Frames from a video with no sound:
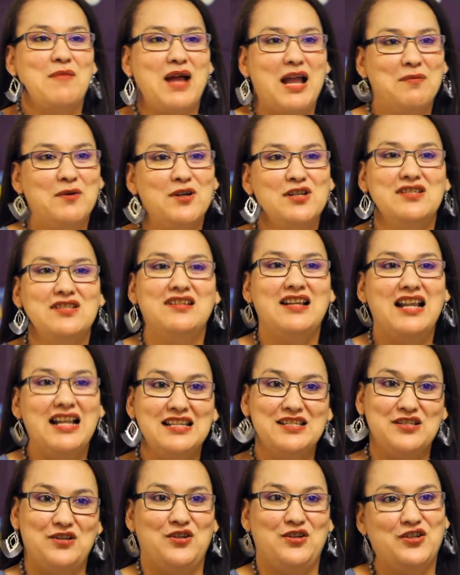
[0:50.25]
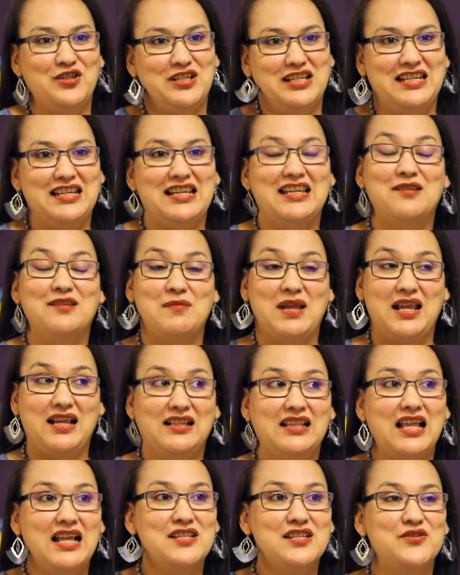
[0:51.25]
I personalize learning in my
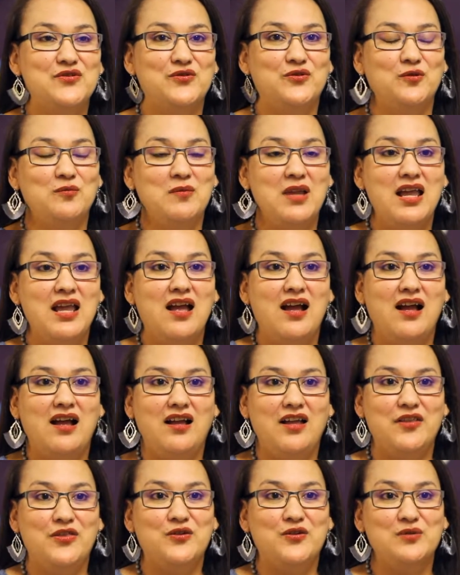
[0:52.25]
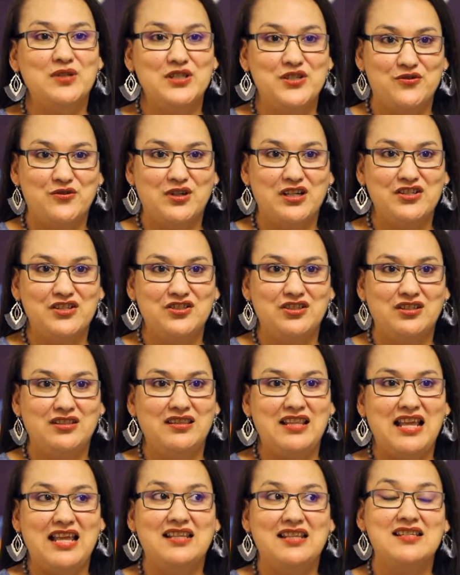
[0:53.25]
classroom uh, through
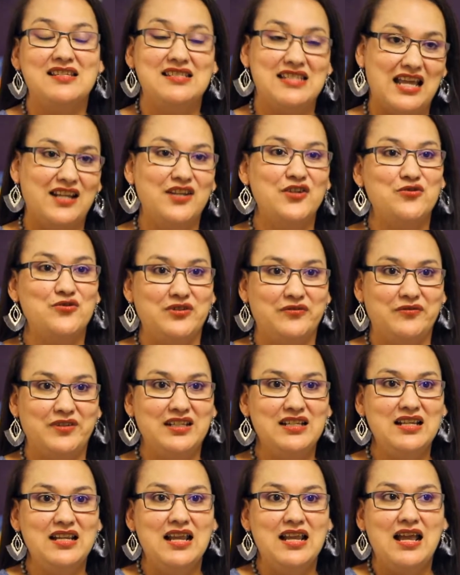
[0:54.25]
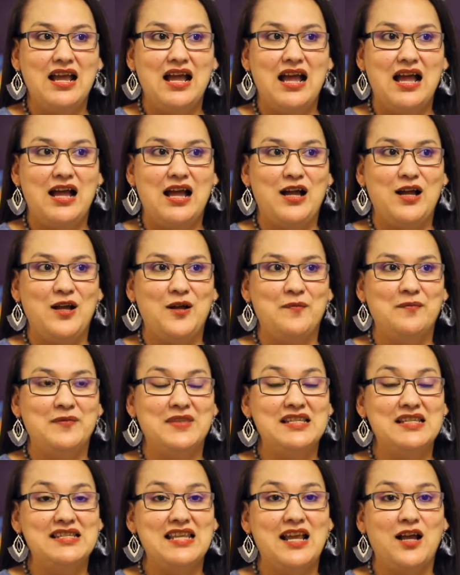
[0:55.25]
instruction that is data-driven. Um,
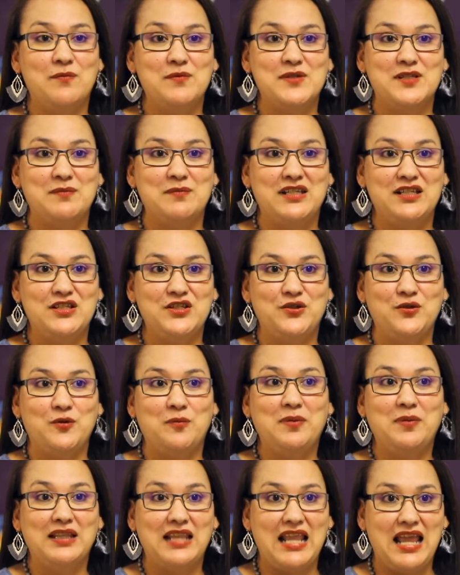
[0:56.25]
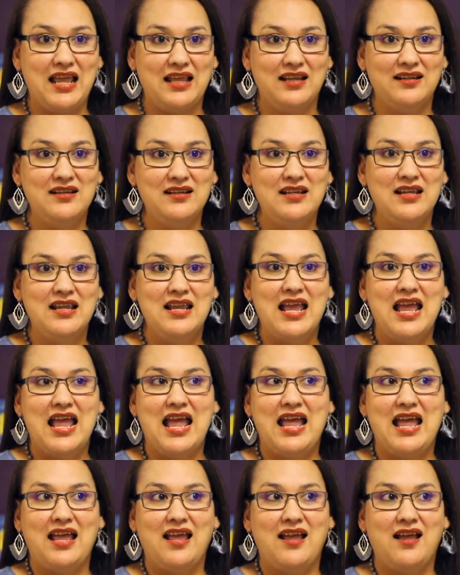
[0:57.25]
this helps me to plan
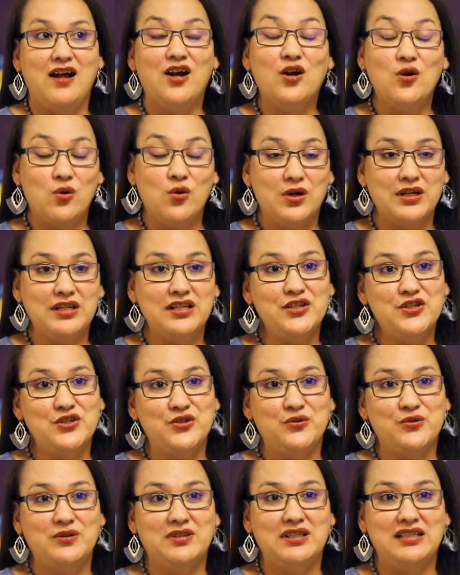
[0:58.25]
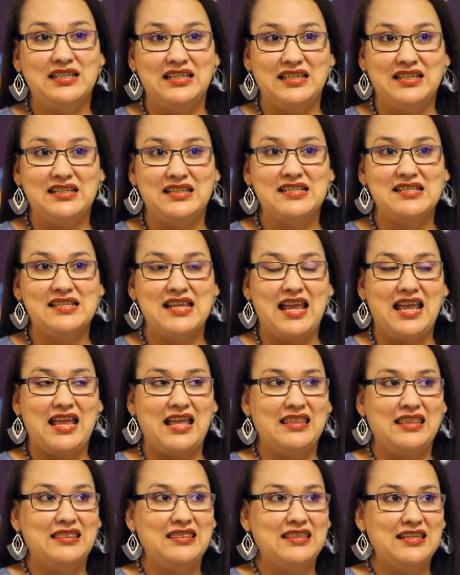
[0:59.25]
uh, according to the needs
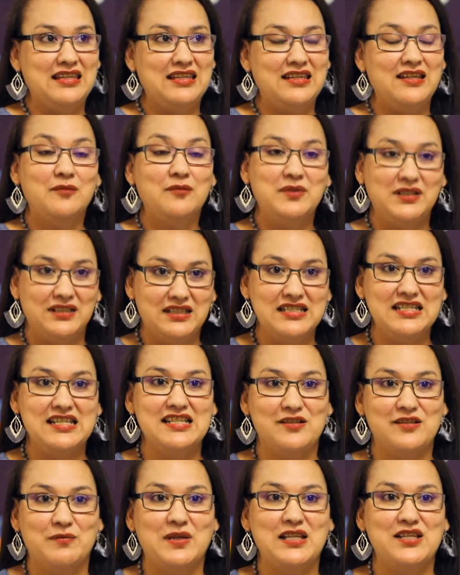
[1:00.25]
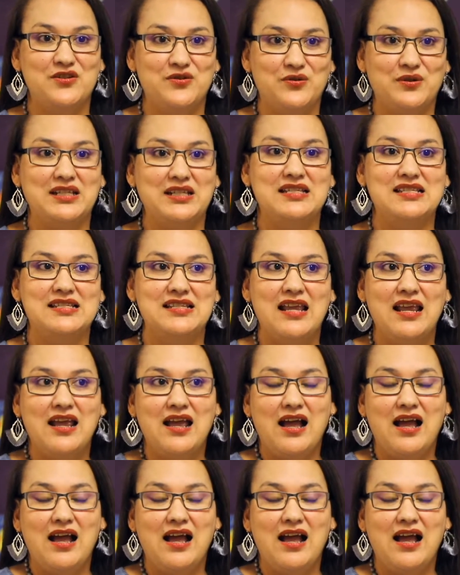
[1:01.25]
and the abilities of my students.